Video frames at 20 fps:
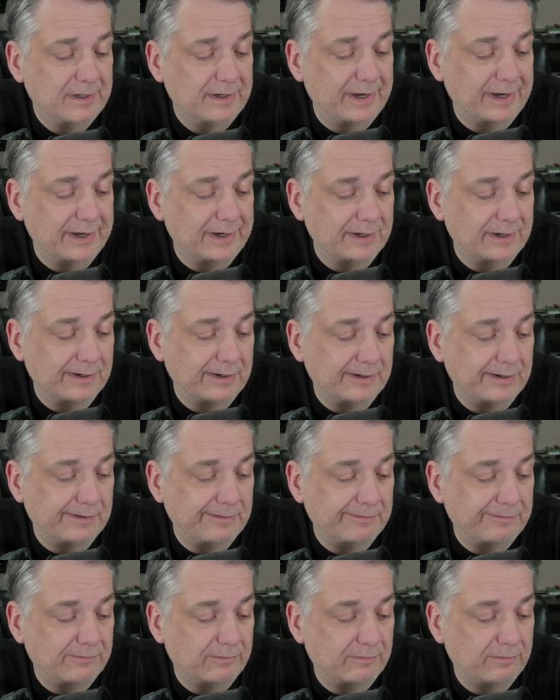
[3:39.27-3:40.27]
a
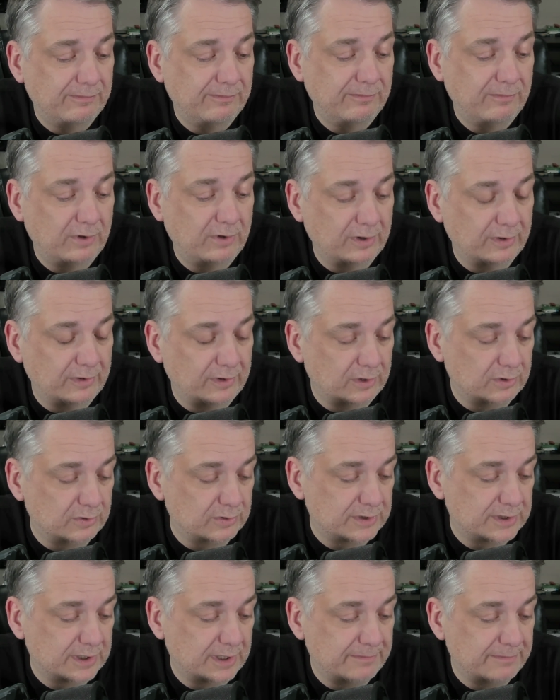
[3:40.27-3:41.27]
um, one of
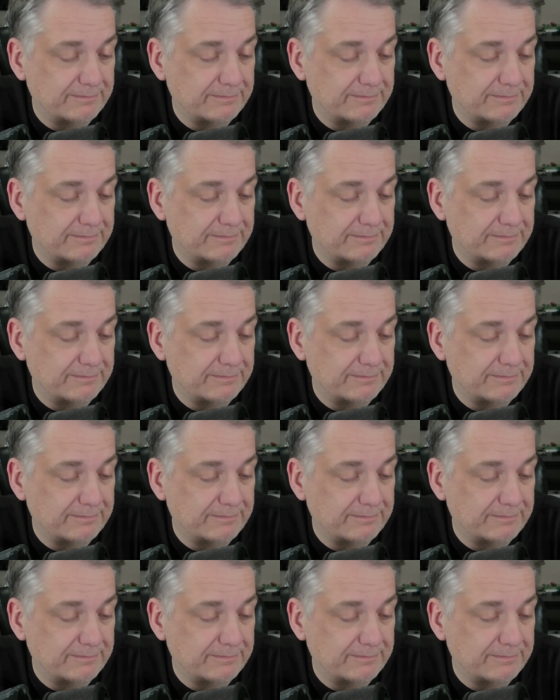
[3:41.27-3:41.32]
those uh,